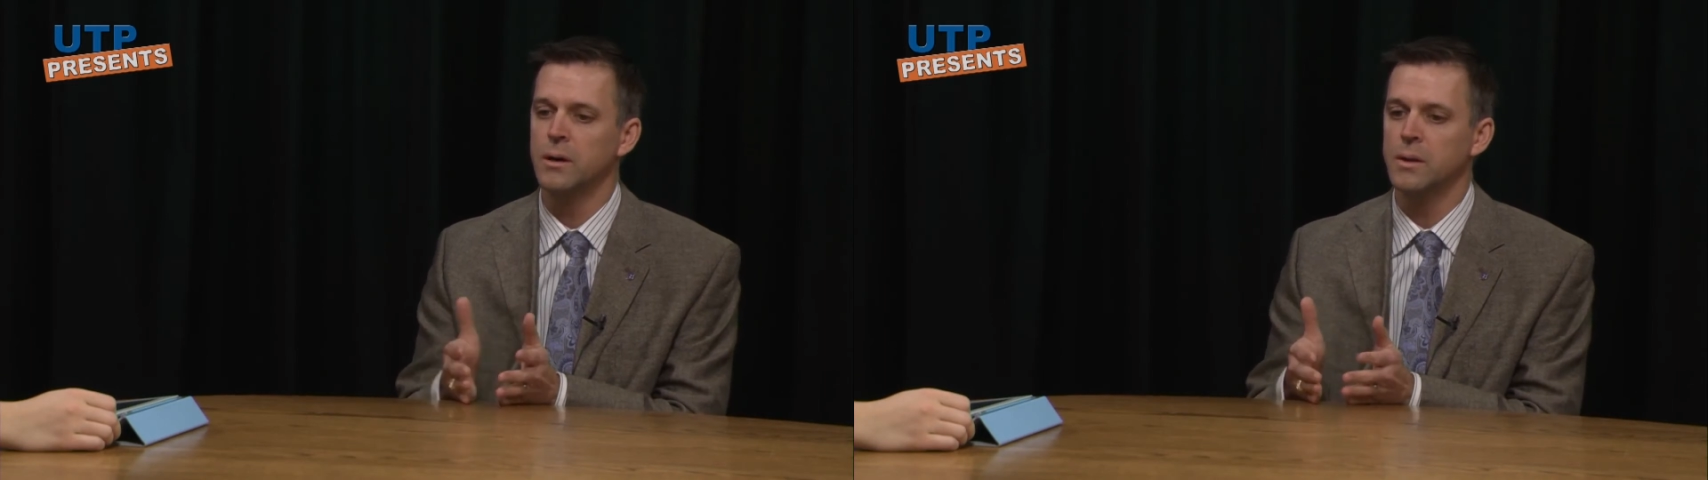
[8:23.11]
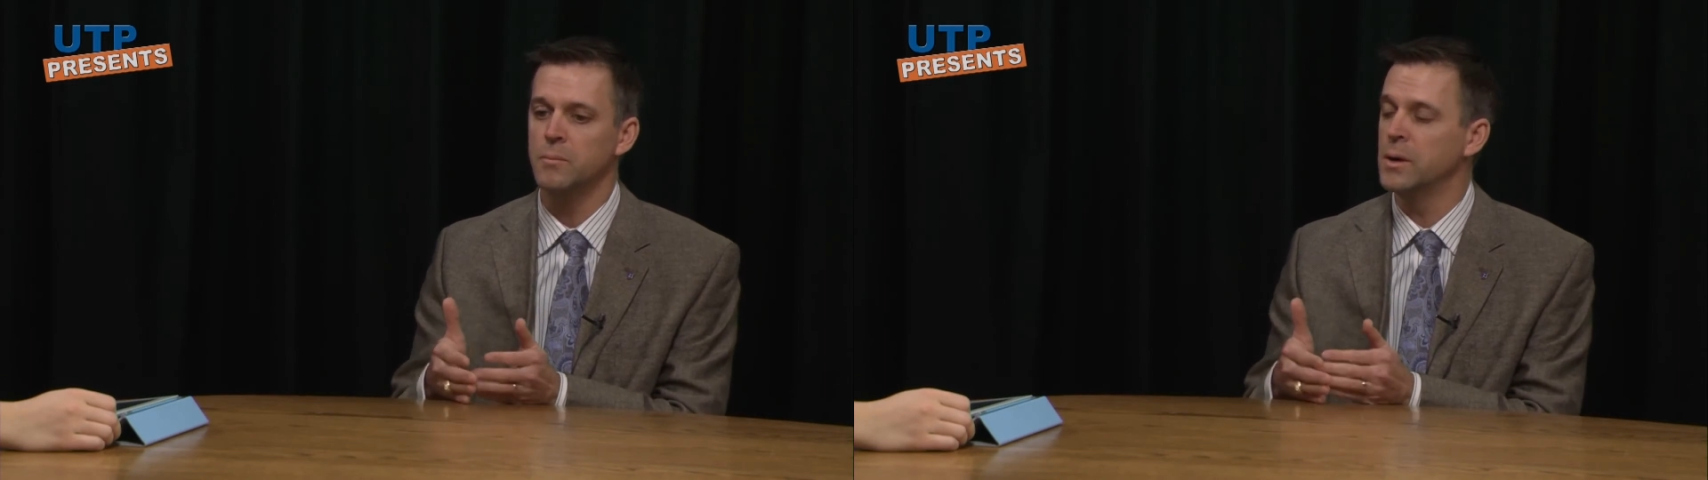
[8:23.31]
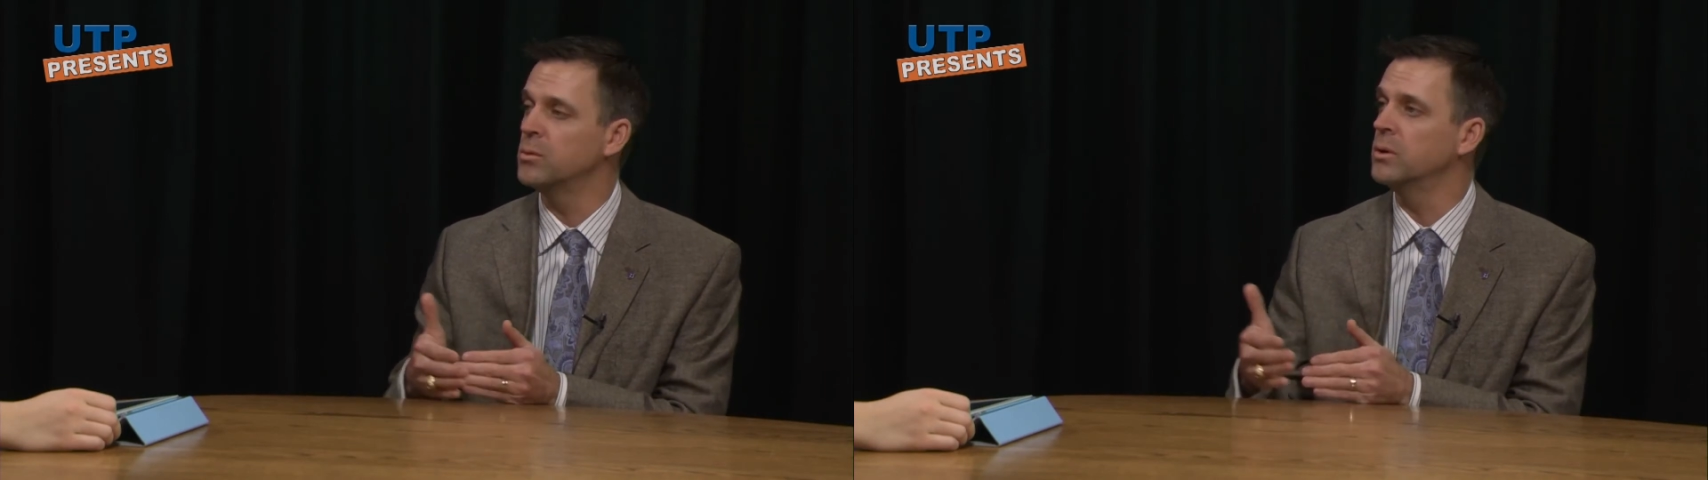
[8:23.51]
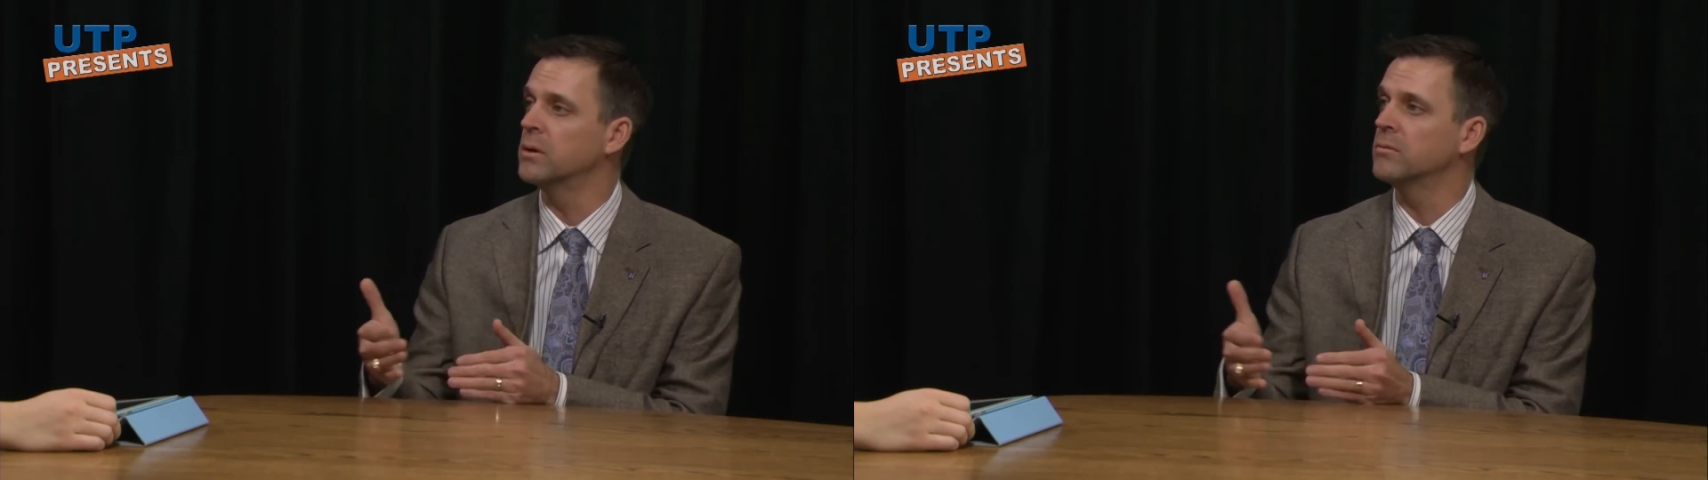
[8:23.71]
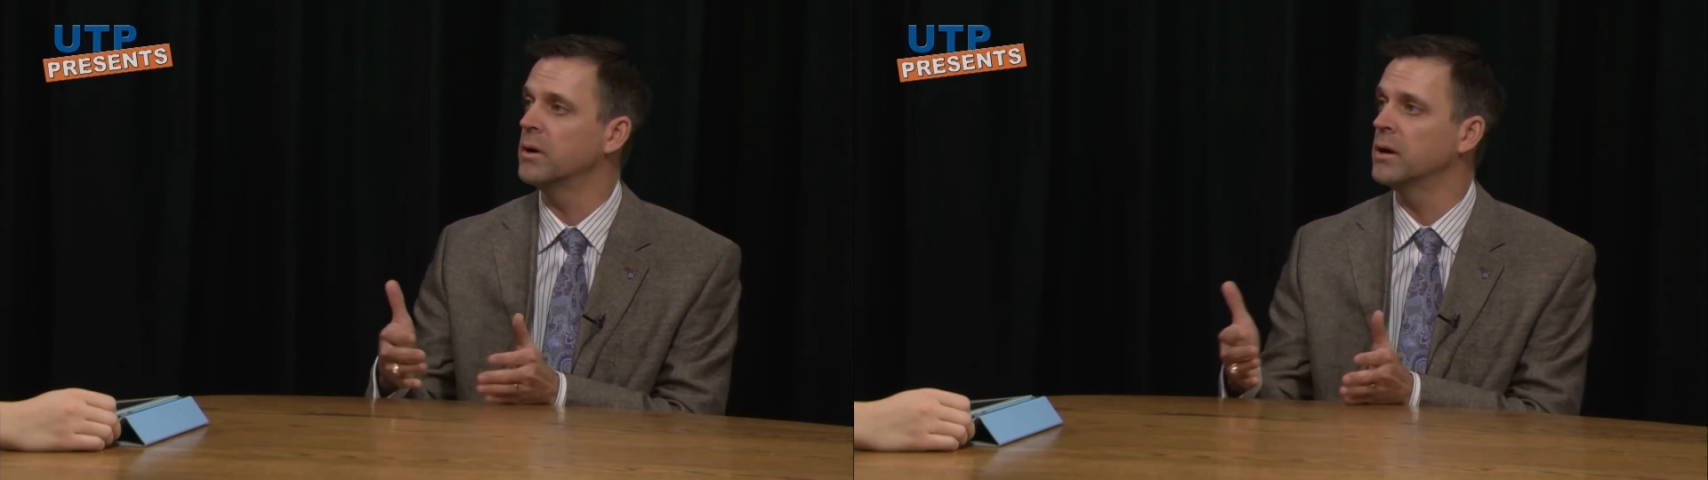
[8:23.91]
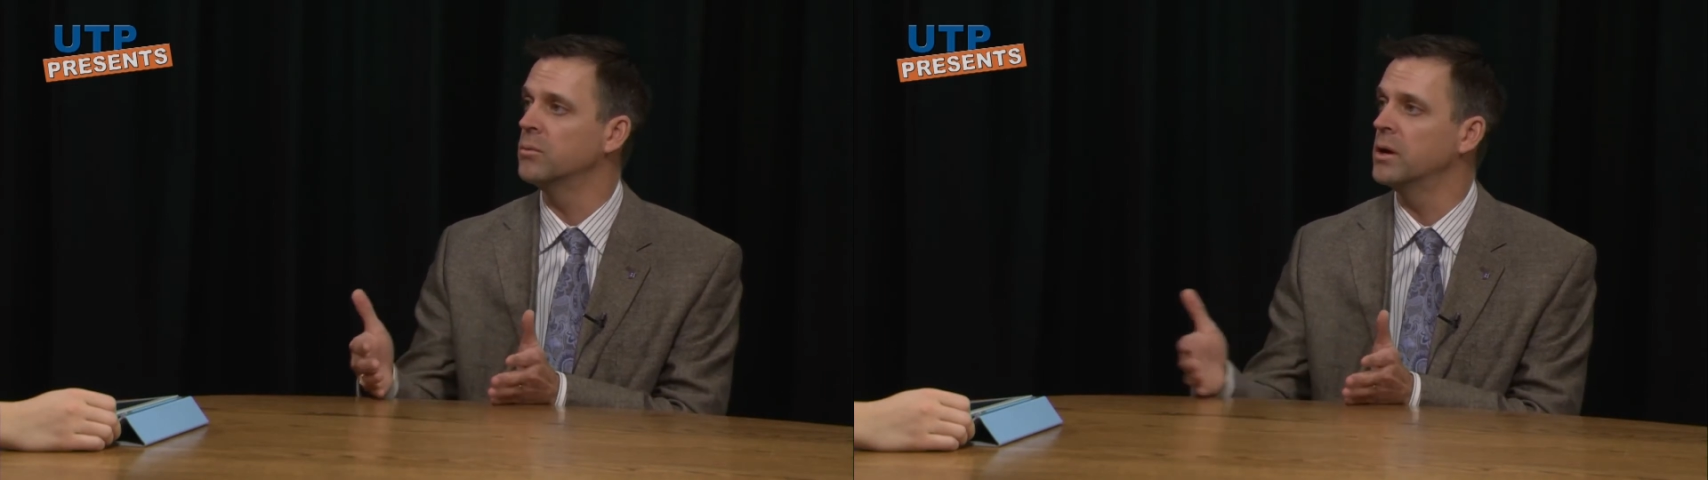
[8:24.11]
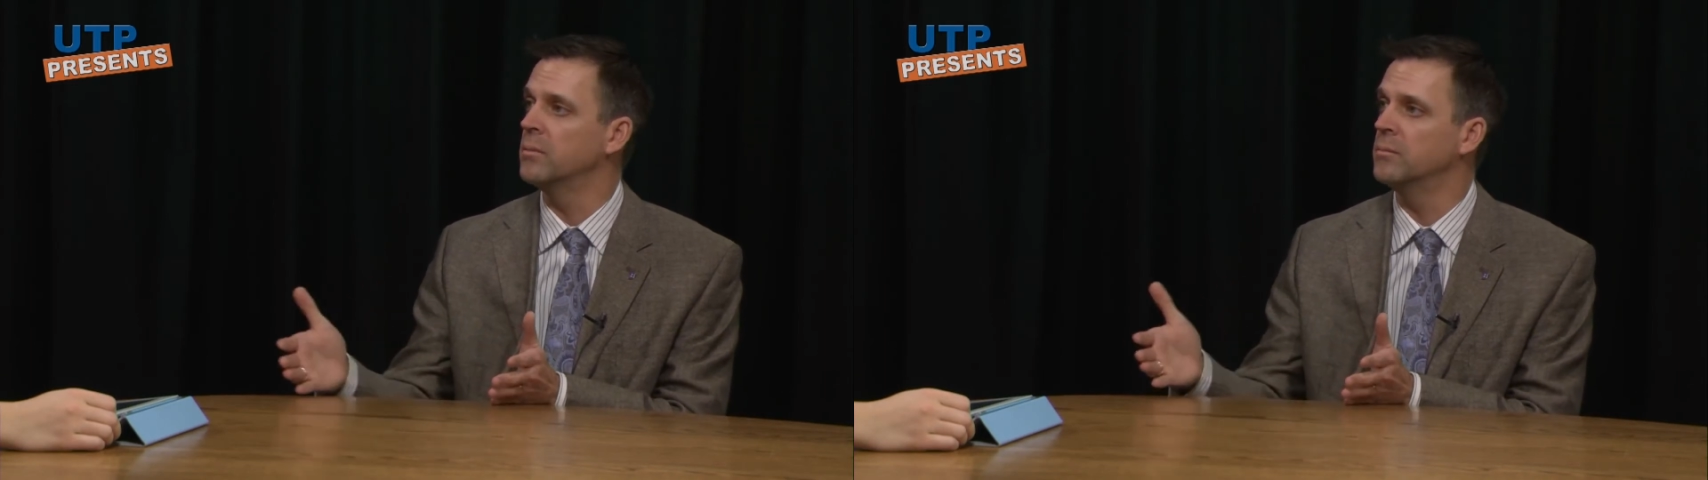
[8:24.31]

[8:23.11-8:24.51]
then maybe we can find a way to